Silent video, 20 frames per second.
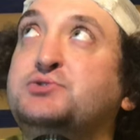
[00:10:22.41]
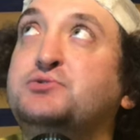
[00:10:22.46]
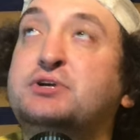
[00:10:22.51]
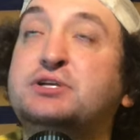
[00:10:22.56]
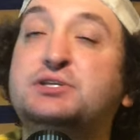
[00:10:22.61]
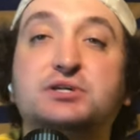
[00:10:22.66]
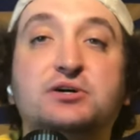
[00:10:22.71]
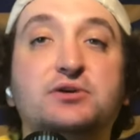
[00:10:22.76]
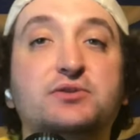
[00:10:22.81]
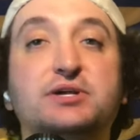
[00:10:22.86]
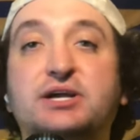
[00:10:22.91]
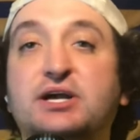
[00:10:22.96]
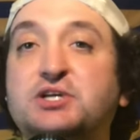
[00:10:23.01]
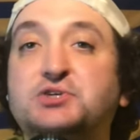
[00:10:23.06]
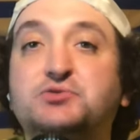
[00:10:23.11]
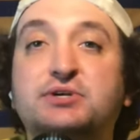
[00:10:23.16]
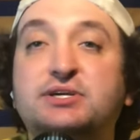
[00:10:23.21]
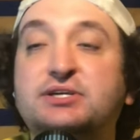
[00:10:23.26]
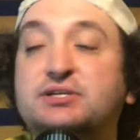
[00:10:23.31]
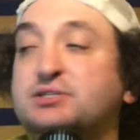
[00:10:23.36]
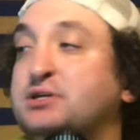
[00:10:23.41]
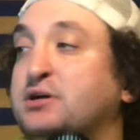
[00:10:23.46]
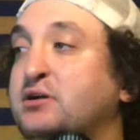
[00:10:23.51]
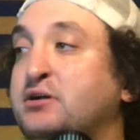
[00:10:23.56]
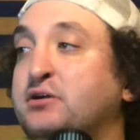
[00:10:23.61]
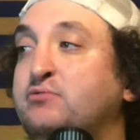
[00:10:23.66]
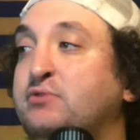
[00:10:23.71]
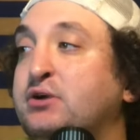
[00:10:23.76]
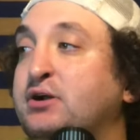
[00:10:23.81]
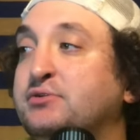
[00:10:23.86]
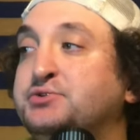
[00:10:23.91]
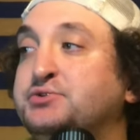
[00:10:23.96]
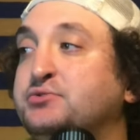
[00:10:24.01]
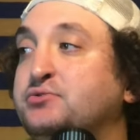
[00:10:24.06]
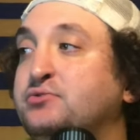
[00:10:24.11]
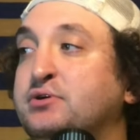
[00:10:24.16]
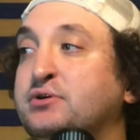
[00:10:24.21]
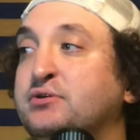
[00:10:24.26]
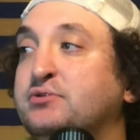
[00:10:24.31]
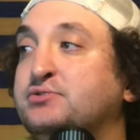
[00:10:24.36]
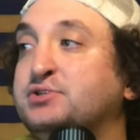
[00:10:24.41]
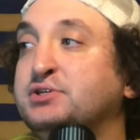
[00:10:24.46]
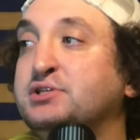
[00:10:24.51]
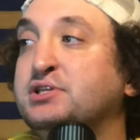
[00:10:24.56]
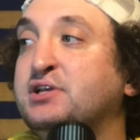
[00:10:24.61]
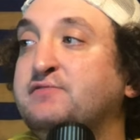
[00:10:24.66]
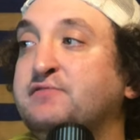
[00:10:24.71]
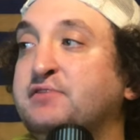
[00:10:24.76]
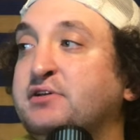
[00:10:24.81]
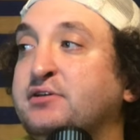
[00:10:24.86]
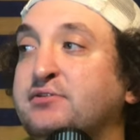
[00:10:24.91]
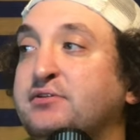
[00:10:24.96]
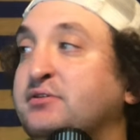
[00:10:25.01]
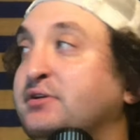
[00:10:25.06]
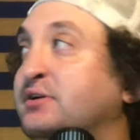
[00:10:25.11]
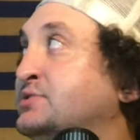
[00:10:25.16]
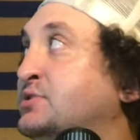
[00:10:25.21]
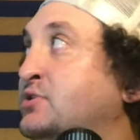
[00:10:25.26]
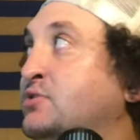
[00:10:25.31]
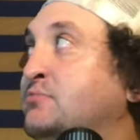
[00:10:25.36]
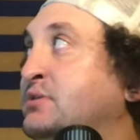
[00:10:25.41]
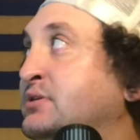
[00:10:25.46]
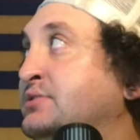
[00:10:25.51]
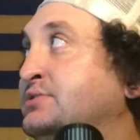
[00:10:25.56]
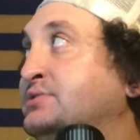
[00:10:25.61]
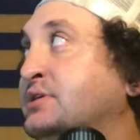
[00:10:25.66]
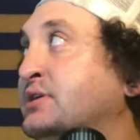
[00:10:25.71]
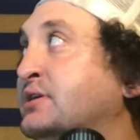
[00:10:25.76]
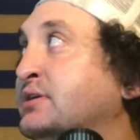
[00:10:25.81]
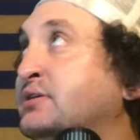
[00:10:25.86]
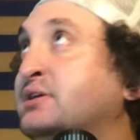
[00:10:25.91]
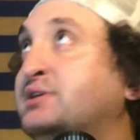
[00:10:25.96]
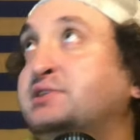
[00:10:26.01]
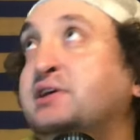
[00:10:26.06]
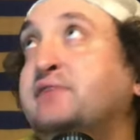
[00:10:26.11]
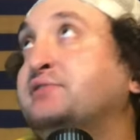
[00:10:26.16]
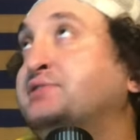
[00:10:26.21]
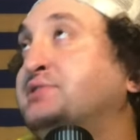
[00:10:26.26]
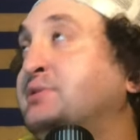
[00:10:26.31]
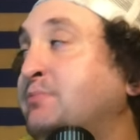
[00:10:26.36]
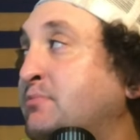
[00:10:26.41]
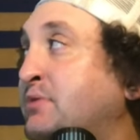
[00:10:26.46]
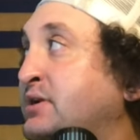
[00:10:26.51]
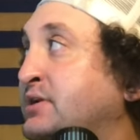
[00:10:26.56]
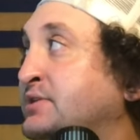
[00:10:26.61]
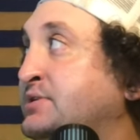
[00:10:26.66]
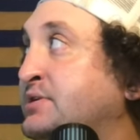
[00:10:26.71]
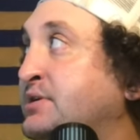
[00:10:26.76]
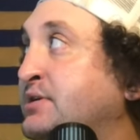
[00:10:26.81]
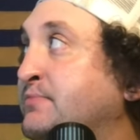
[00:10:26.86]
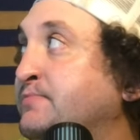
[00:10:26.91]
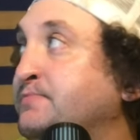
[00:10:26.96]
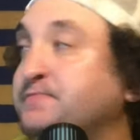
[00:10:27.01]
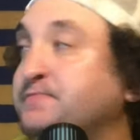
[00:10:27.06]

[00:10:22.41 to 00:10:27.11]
You could tell the guys were getting tired round 2, though. Significantly really? Less home runs, yeah. Because they had the same amount of time.